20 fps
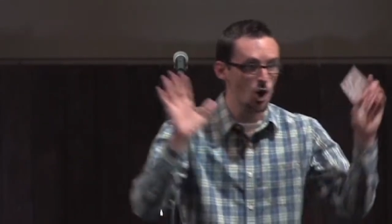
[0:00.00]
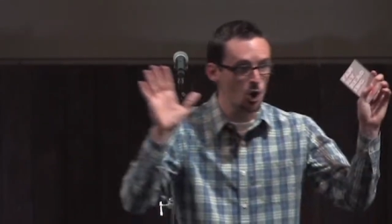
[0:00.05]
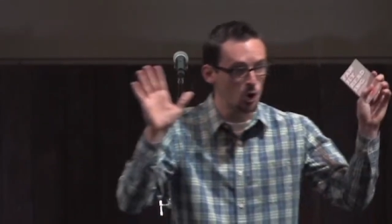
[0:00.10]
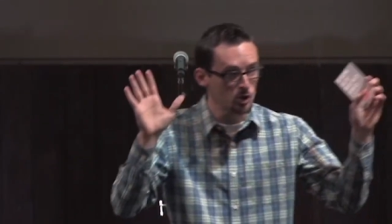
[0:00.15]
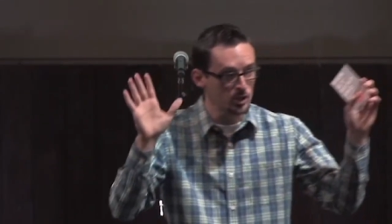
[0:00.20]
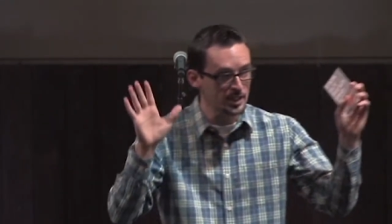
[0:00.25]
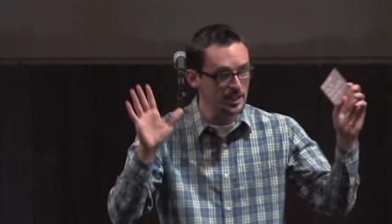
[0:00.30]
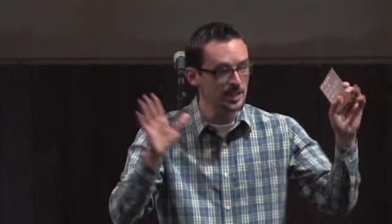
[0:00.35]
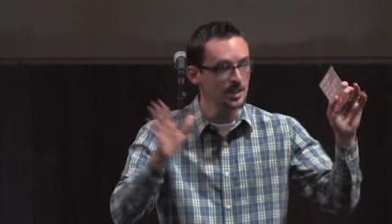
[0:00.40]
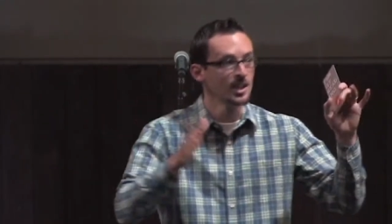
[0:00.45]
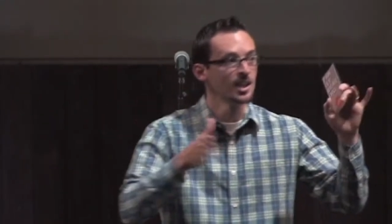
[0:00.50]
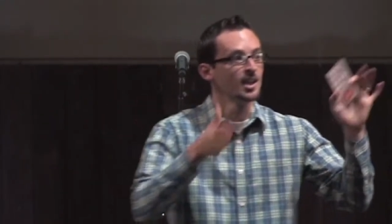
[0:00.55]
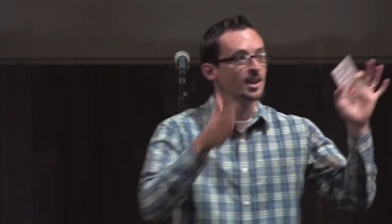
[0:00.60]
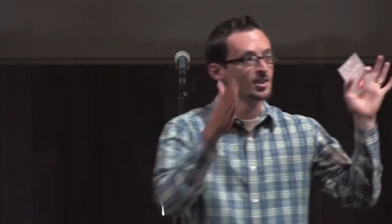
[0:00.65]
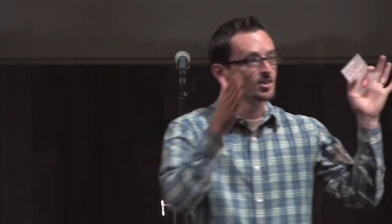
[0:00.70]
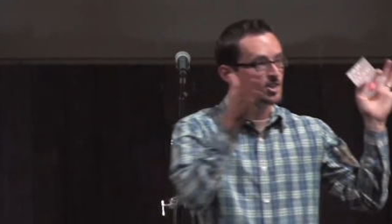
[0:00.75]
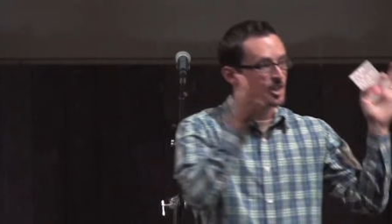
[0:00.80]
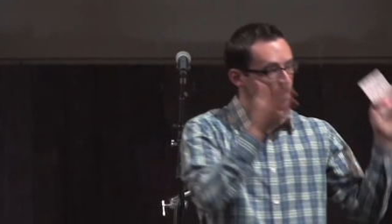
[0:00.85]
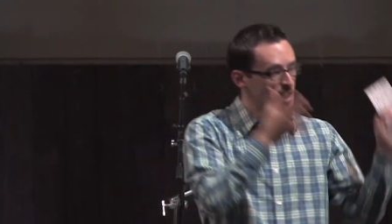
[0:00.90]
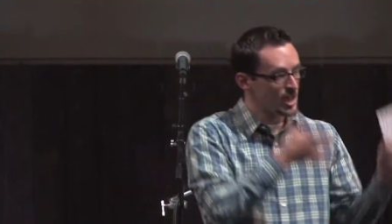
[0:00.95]
only
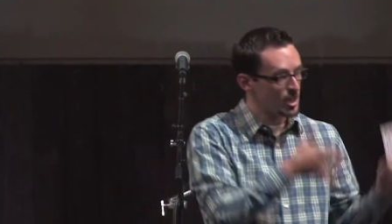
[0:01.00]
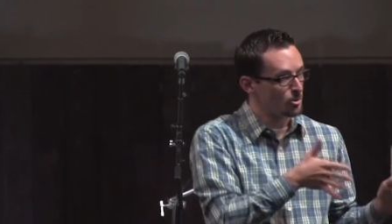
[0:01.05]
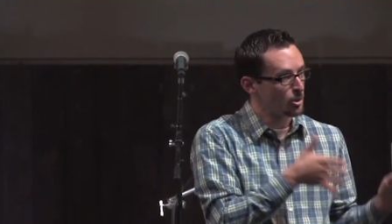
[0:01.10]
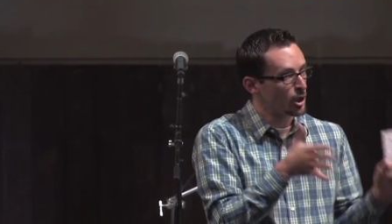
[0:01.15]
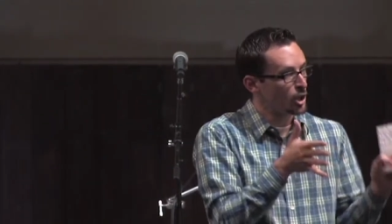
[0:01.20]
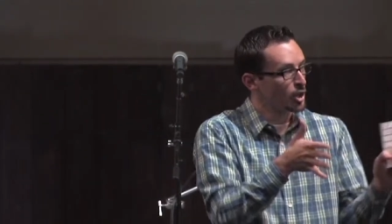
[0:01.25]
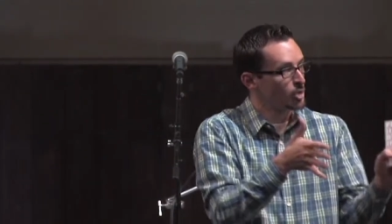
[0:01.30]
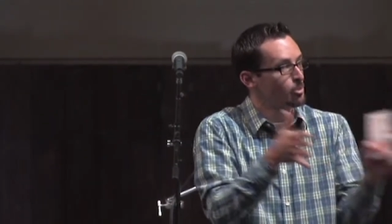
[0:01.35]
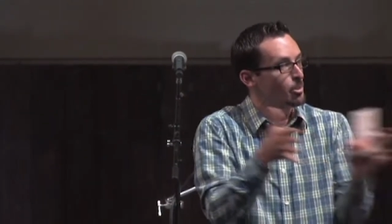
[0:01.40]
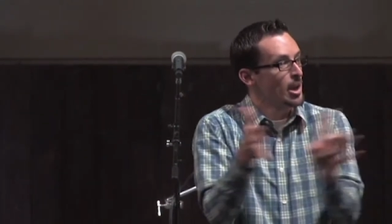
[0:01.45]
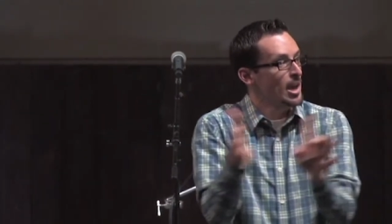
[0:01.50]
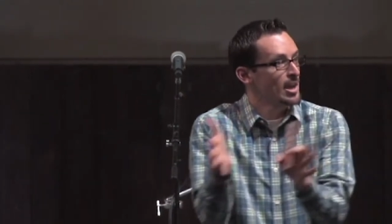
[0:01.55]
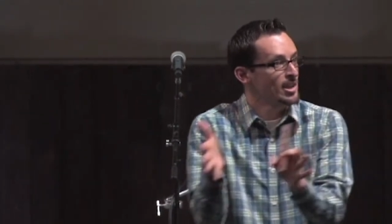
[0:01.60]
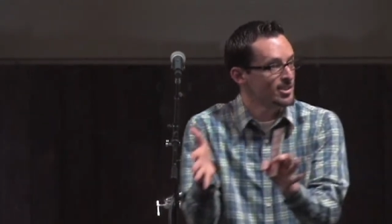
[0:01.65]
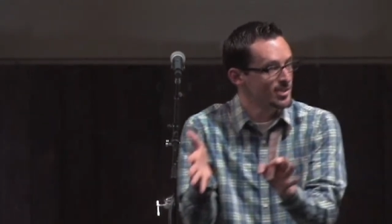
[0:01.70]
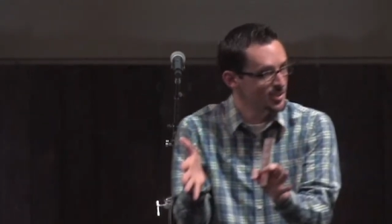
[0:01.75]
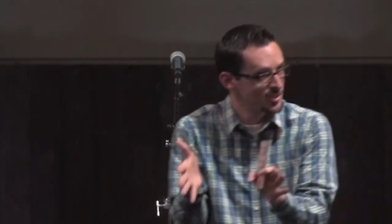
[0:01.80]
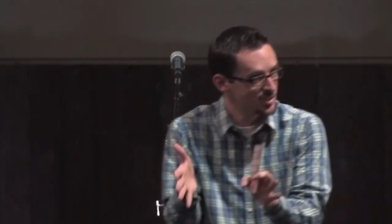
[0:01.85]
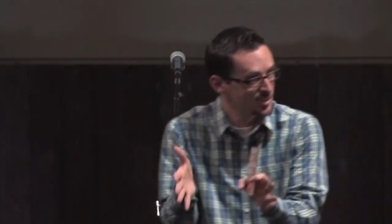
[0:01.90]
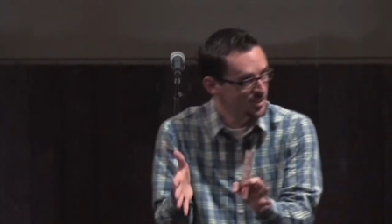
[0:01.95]
to keep a good
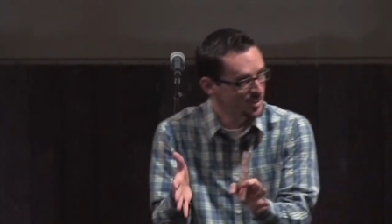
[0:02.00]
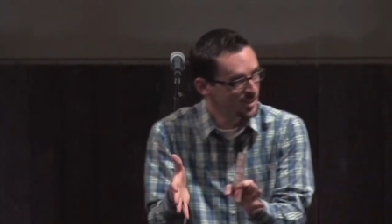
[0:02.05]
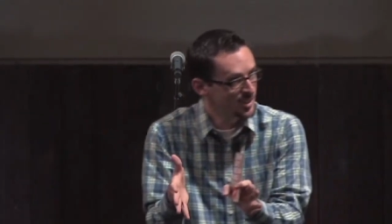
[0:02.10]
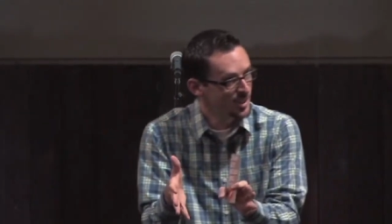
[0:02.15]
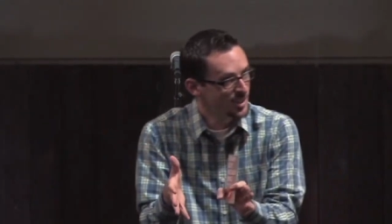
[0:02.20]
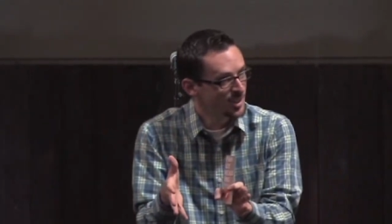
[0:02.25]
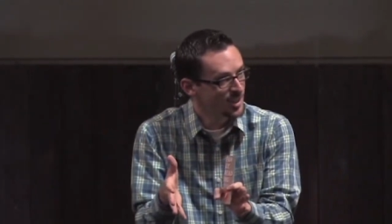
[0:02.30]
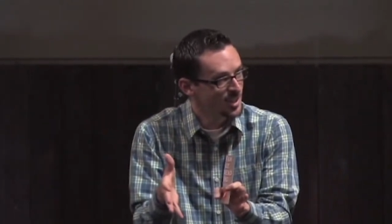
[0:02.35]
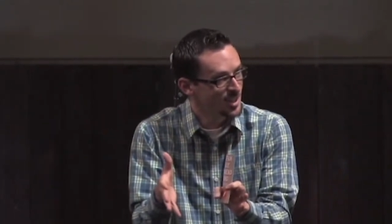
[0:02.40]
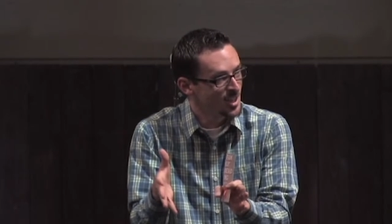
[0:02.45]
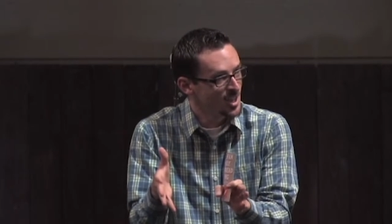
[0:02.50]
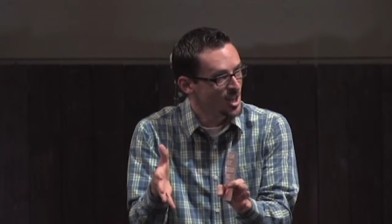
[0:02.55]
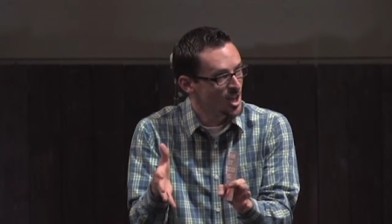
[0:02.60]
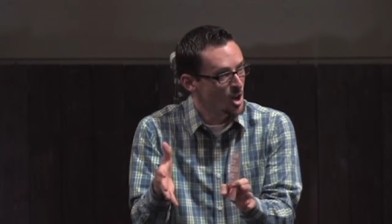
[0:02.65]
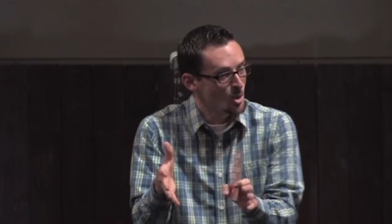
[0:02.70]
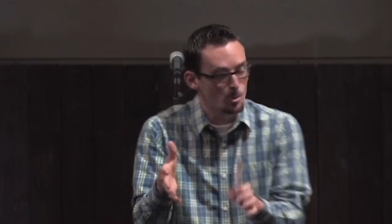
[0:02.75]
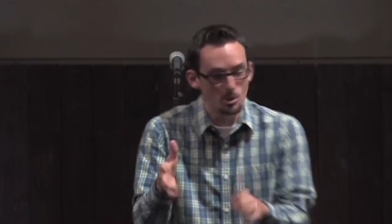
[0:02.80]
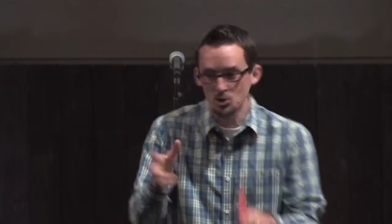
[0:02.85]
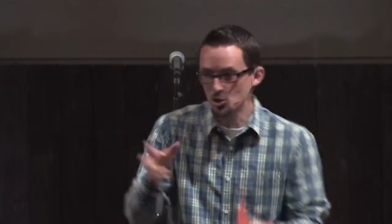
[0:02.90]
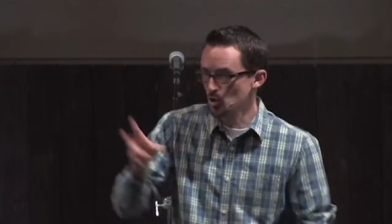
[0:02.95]
pace.
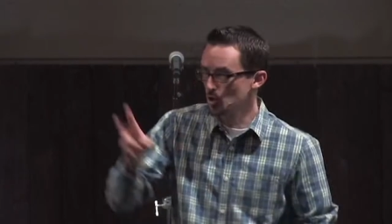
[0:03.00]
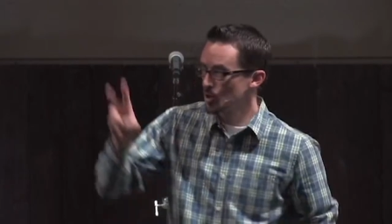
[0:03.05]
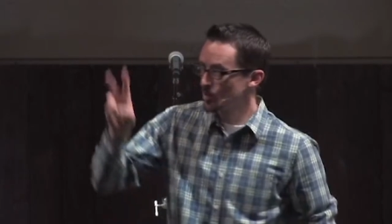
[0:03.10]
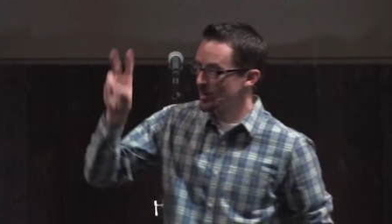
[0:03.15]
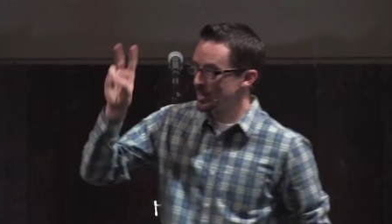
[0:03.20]
But you're only